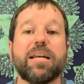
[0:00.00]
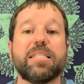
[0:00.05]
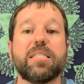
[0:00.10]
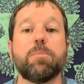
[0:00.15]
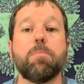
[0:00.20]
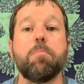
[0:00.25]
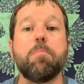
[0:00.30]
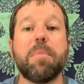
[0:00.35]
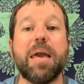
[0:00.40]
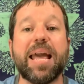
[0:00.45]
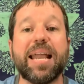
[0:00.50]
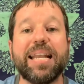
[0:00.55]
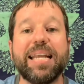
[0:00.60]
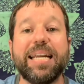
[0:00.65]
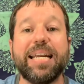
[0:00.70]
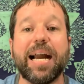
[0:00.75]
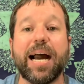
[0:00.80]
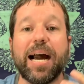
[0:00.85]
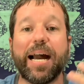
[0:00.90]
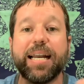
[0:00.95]

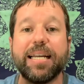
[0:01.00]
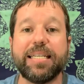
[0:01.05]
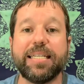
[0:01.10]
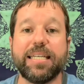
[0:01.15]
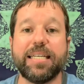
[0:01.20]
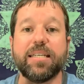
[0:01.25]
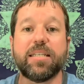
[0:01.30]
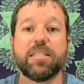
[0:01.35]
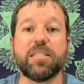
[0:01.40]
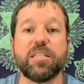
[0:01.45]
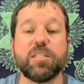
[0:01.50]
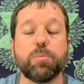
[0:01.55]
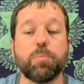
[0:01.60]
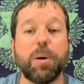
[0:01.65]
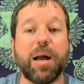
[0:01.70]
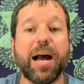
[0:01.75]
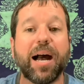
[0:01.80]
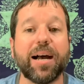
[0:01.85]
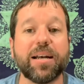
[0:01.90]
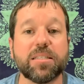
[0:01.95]
many ideas as
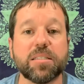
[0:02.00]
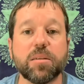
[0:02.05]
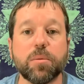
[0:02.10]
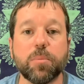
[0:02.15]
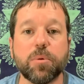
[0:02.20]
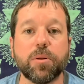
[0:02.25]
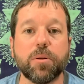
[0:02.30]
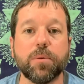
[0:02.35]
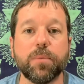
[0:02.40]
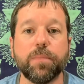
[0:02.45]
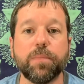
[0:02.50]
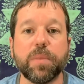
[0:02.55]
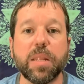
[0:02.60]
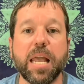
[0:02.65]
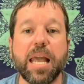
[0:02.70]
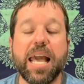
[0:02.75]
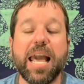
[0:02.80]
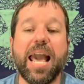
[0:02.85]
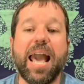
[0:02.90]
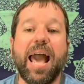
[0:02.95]
possible.
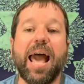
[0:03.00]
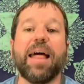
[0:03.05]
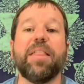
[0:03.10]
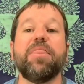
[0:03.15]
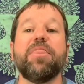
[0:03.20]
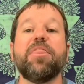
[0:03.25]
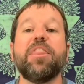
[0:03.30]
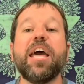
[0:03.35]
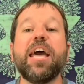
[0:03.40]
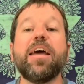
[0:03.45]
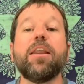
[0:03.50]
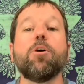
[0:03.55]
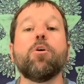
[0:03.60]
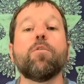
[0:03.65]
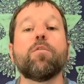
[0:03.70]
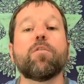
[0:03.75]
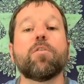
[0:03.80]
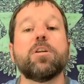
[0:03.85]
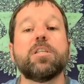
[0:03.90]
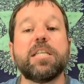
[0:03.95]
And then
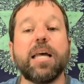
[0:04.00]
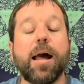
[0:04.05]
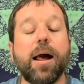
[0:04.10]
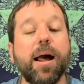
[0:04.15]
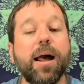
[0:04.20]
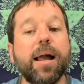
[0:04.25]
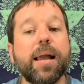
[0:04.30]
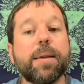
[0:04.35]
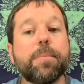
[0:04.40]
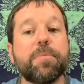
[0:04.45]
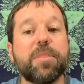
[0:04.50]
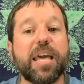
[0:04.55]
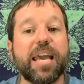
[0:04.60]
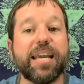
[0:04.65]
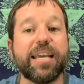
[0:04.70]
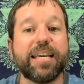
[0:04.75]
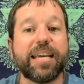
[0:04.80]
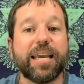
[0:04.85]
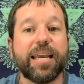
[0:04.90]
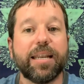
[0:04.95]
over time,
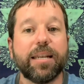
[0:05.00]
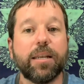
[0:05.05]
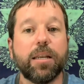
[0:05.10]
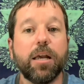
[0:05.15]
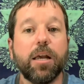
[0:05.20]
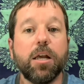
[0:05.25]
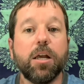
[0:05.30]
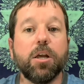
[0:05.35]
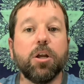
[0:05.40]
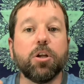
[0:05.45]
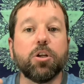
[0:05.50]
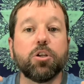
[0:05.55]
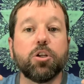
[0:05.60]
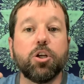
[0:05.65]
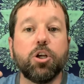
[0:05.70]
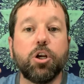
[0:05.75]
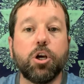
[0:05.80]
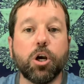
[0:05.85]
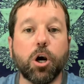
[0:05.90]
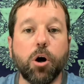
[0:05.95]
they can
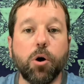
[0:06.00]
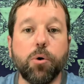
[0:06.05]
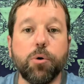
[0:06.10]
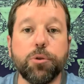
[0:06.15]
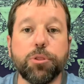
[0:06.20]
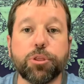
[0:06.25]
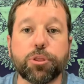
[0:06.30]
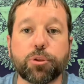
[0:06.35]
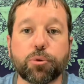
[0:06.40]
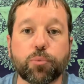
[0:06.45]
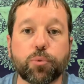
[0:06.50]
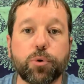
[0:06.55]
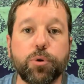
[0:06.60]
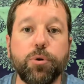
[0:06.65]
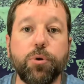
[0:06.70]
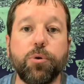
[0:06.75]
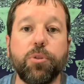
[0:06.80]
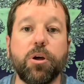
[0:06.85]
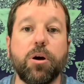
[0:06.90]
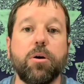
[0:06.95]
go
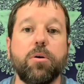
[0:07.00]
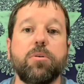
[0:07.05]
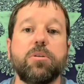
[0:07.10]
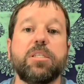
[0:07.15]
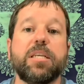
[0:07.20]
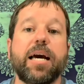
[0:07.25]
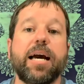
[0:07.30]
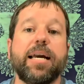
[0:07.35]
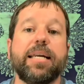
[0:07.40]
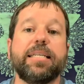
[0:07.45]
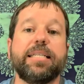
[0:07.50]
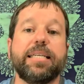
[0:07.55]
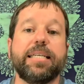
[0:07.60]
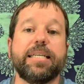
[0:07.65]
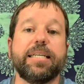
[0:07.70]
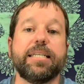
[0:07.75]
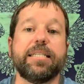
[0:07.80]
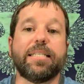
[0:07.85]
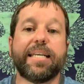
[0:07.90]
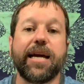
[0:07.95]
through those
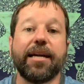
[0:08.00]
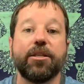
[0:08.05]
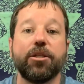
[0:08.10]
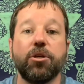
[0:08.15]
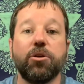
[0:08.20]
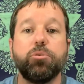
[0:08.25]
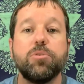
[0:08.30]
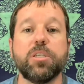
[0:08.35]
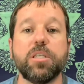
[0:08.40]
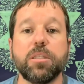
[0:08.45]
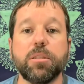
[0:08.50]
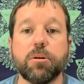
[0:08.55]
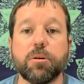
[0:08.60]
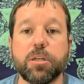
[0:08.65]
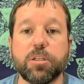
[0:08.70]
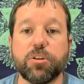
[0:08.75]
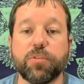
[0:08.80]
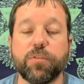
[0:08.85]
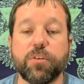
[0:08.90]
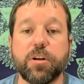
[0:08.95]
ideas and, using their
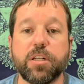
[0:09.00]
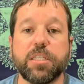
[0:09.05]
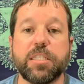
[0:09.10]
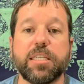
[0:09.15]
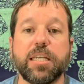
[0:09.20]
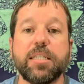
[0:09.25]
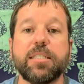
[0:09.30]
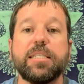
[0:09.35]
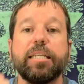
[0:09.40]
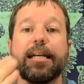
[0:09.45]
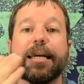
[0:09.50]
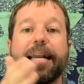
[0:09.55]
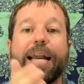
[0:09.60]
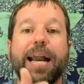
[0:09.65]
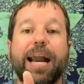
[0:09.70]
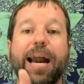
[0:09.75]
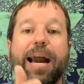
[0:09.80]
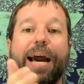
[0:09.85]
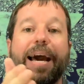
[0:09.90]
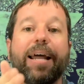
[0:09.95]
introverted sensing,
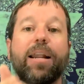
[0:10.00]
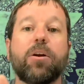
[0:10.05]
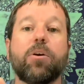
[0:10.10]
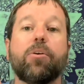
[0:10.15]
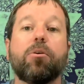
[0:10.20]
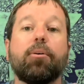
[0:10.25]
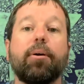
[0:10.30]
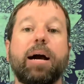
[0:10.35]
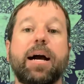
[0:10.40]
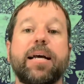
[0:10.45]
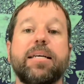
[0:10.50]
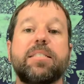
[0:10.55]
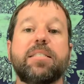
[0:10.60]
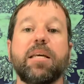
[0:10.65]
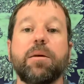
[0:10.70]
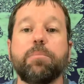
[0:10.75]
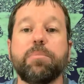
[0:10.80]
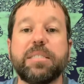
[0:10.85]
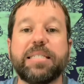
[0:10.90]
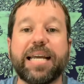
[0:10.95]
categorize
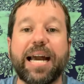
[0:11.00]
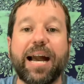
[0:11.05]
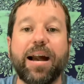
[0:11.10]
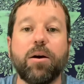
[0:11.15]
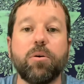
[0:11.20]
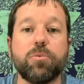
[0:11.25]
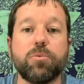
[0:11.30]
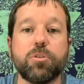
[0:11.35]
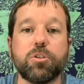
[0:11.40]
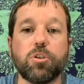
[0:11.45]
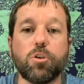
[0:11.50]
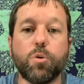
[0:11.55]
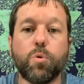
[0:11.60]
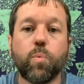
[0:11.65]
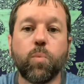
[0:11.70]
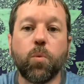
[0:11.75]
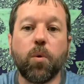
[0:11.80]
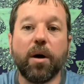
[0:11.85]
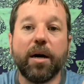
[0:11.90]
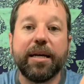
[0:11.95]
them down to
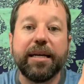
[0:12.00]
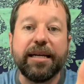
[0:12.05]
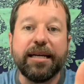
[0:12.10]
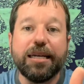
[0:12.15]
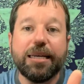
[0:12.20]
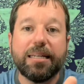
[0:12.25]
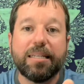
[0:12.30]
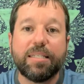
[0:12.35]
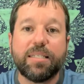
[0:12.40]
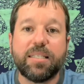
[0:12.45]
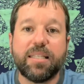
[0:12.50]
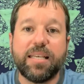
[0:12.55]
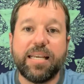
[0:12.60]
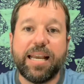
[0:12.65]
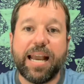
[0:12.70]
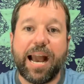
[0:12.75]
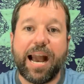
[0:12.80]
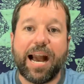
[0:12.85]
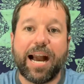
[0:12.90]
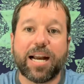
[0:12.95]
what is
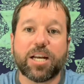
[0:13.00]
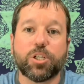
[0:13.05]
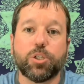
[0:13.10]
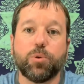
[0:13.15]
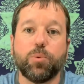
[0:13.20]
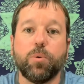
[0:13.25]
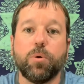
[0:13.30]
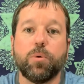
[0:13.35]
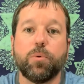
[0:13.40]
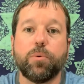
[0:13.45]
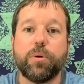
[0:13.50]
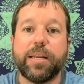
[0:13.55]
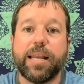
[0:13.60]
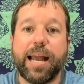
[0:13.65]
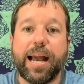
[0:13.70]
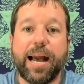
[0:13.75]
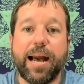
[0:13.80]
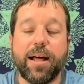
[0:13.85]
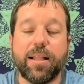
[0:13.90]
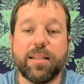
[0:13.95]
the actual
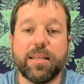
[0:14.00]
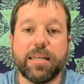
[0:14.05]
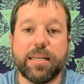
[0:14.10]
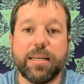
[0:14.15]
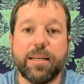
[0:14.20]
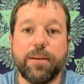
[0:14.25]
reality.